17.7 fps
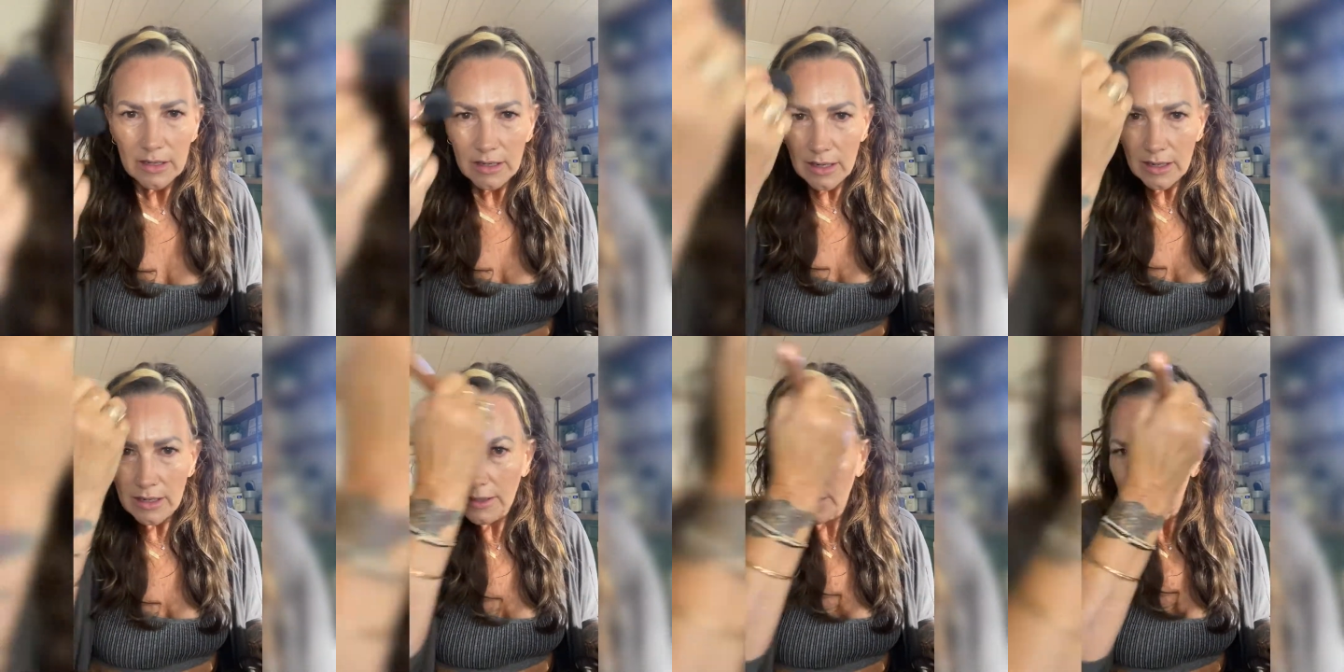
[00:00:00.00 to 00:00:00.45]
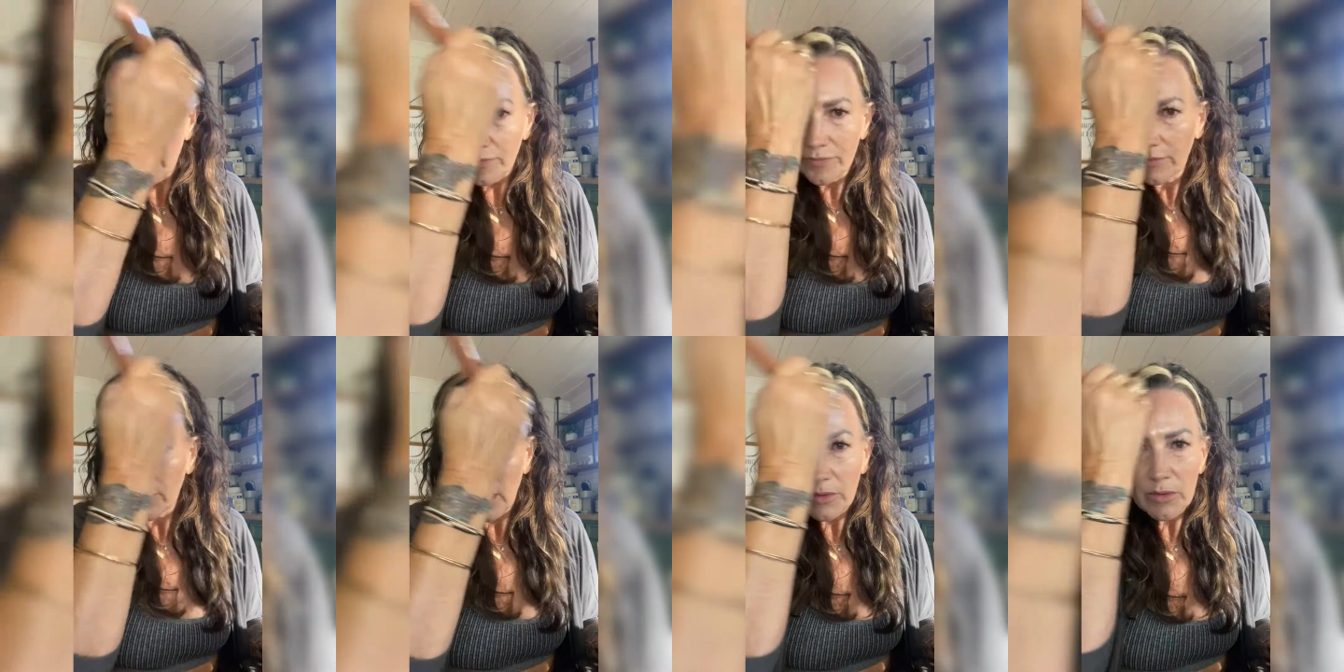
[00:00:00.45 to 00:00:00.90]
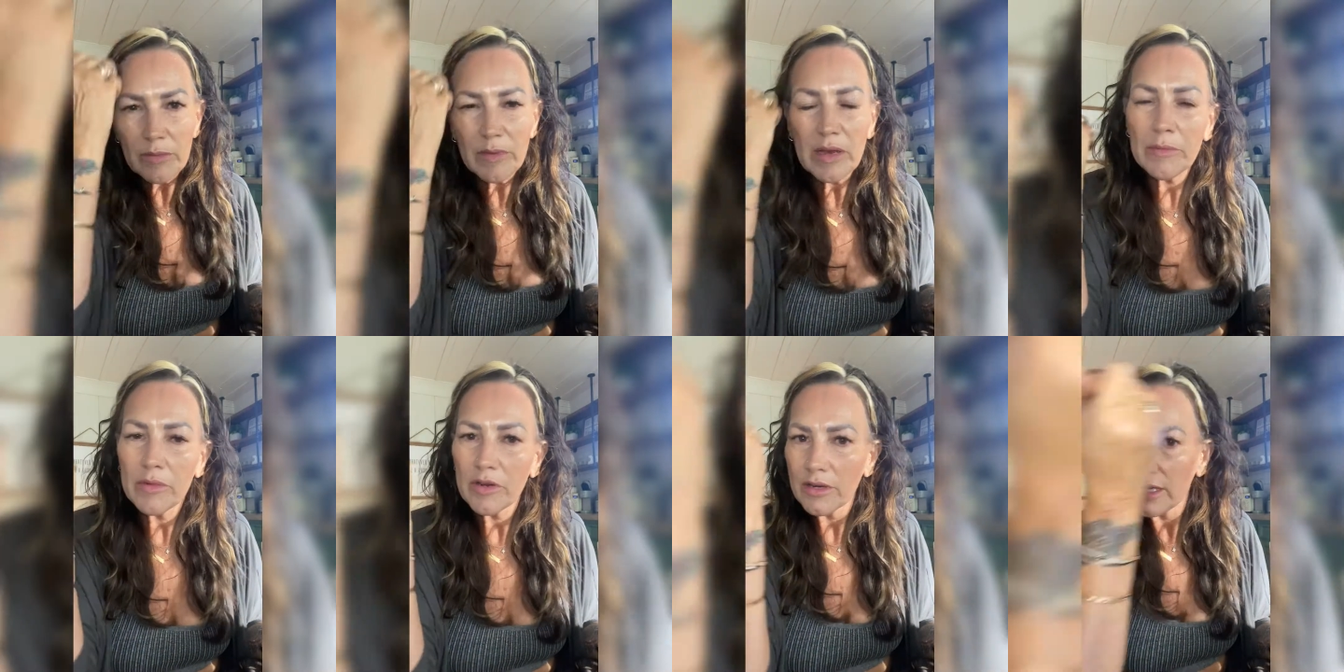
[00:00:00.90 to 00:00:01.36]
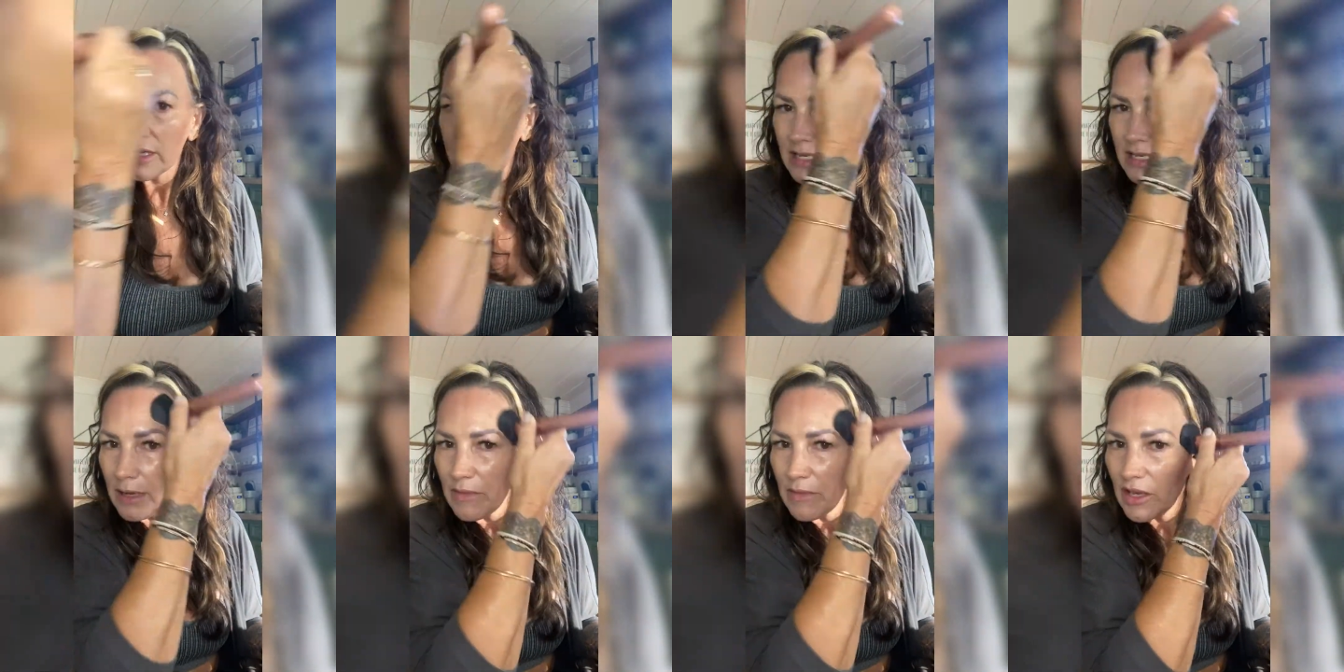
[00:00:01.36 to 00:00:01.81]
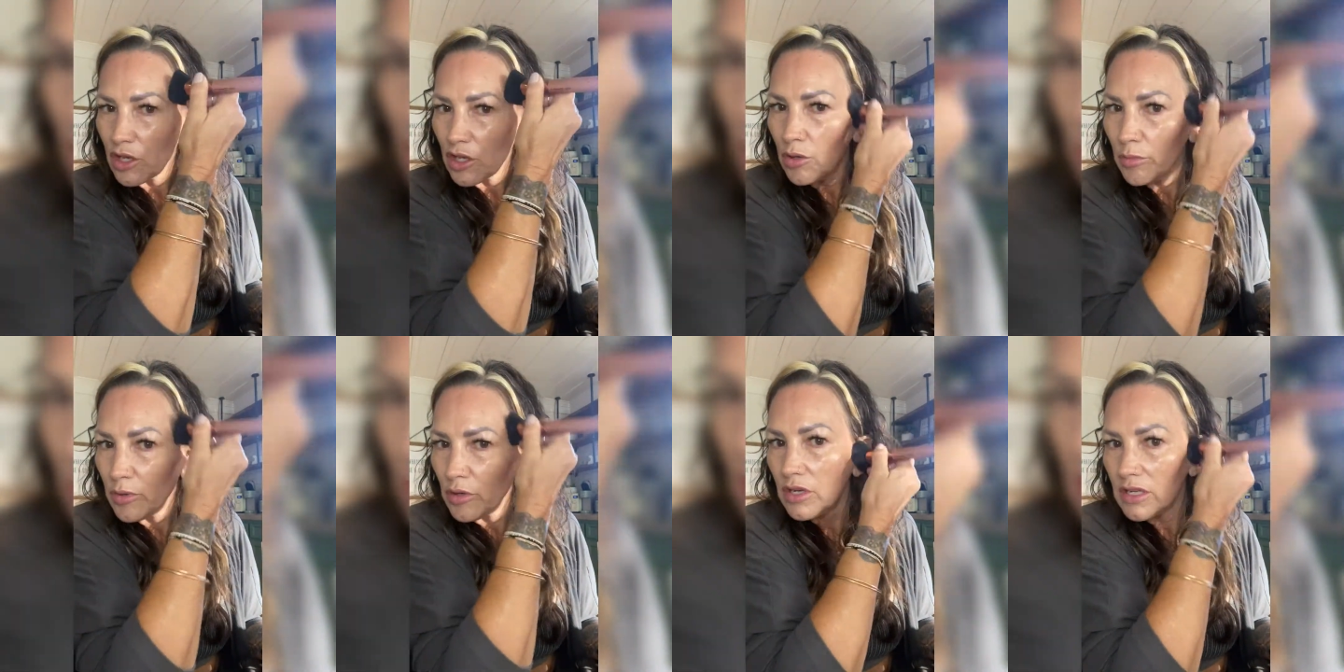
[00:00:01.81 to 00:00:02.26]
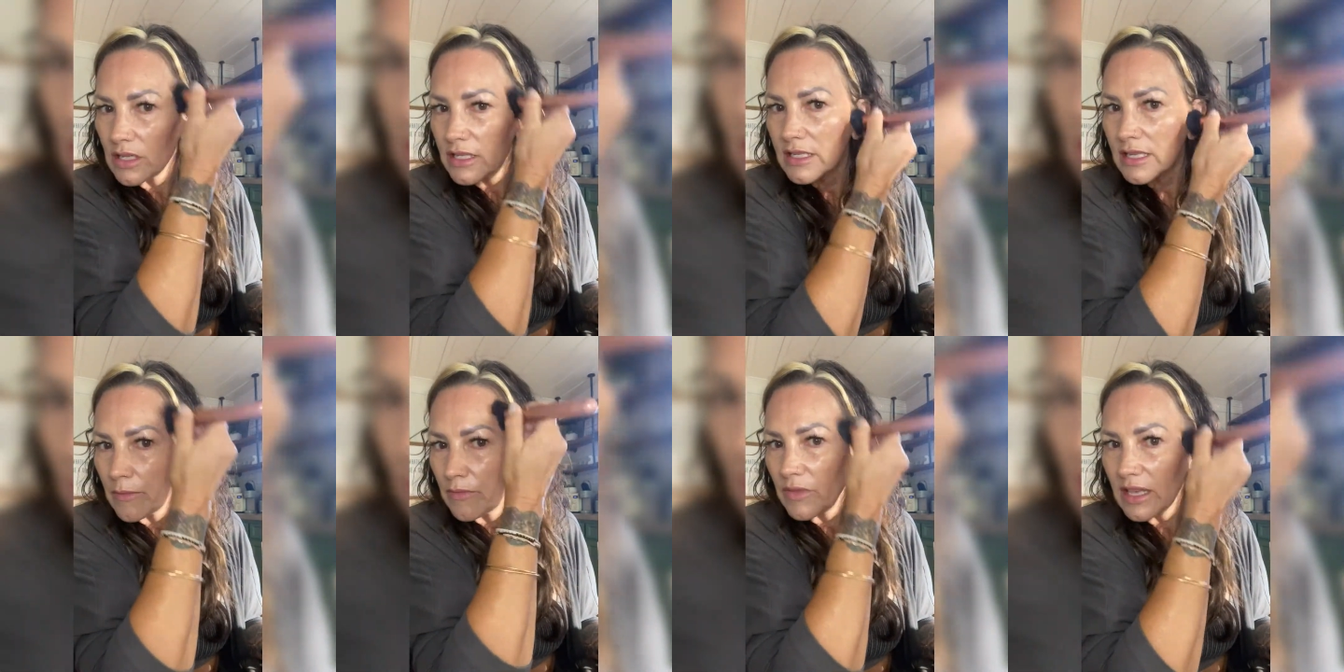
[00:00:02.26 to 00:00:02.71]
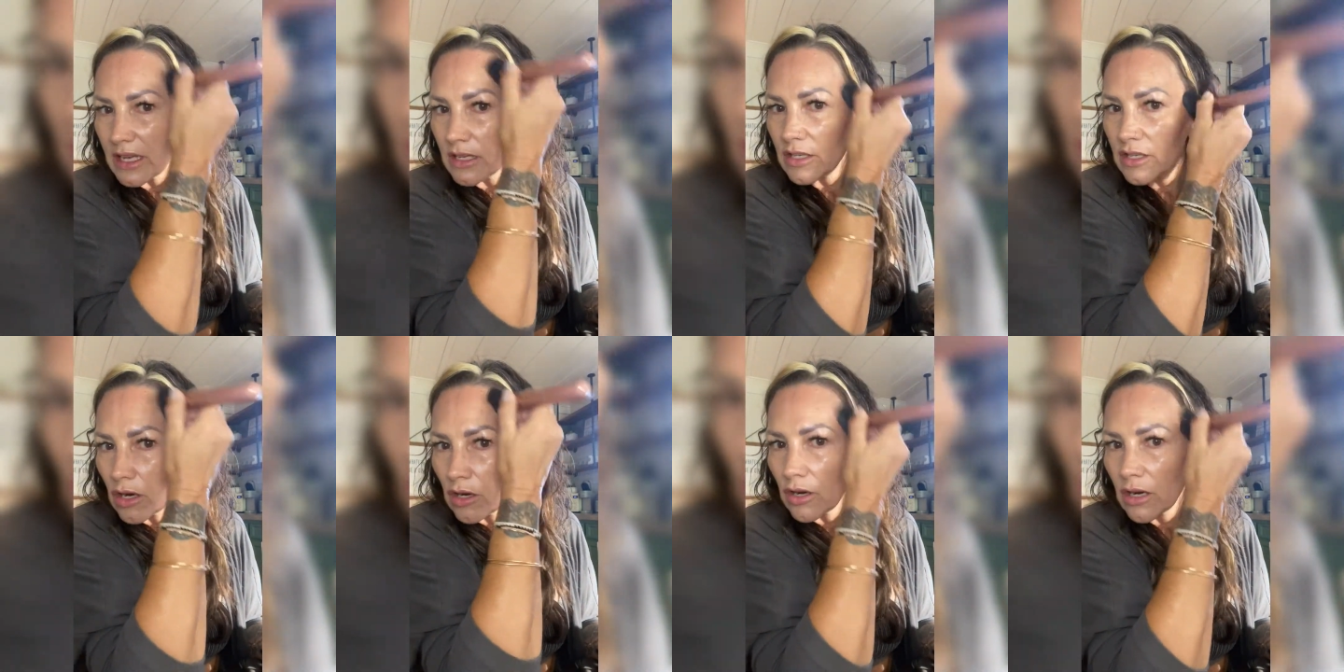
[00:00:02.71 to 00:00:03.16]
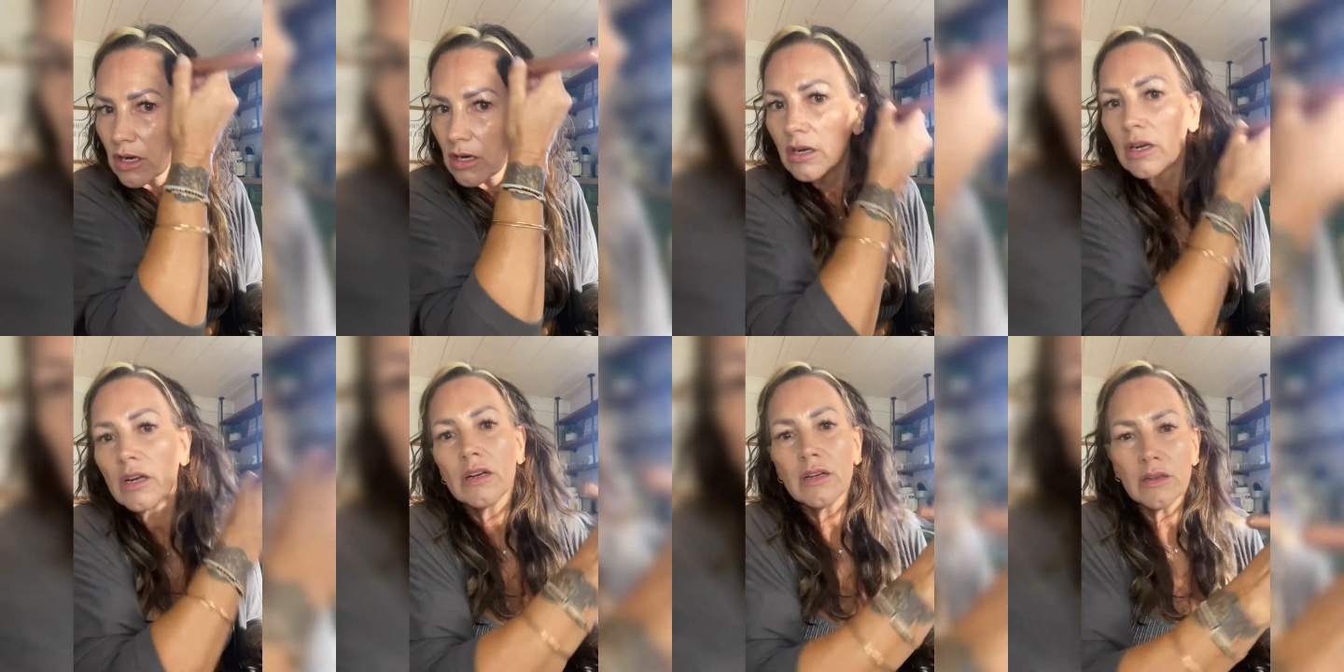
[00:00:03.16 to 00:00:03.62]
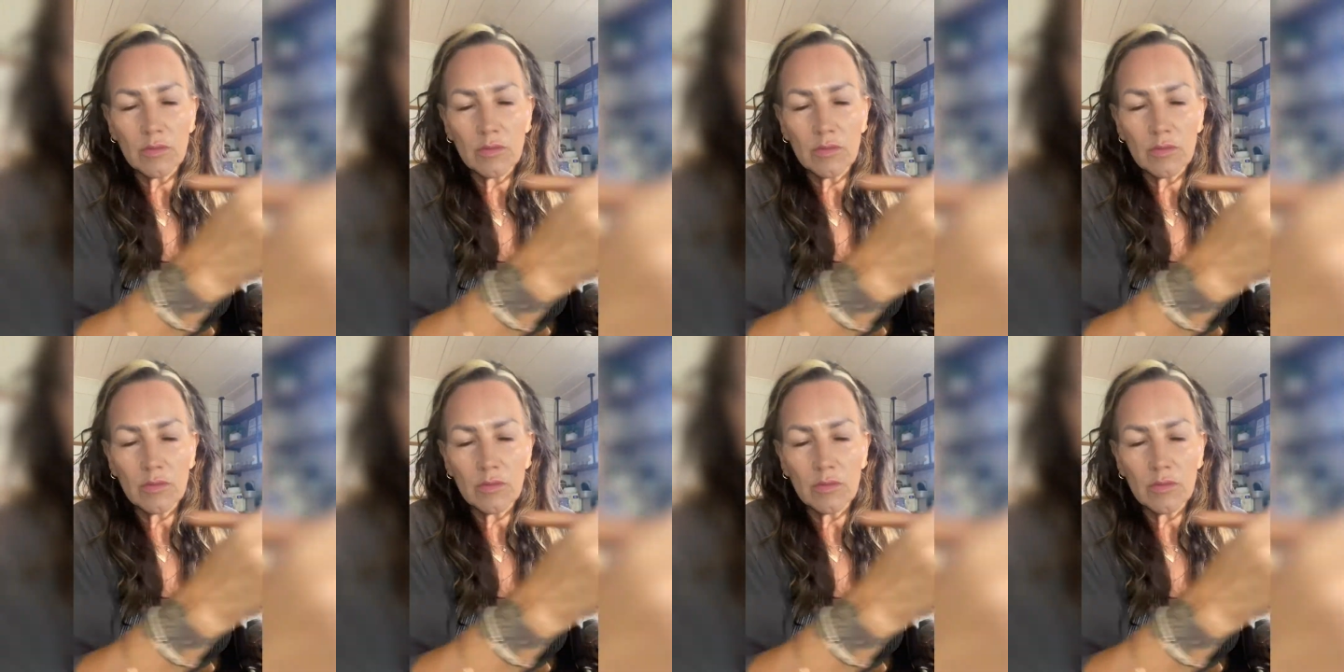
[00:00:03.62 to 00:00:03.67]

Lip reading: Remember, anytime that you put something darker,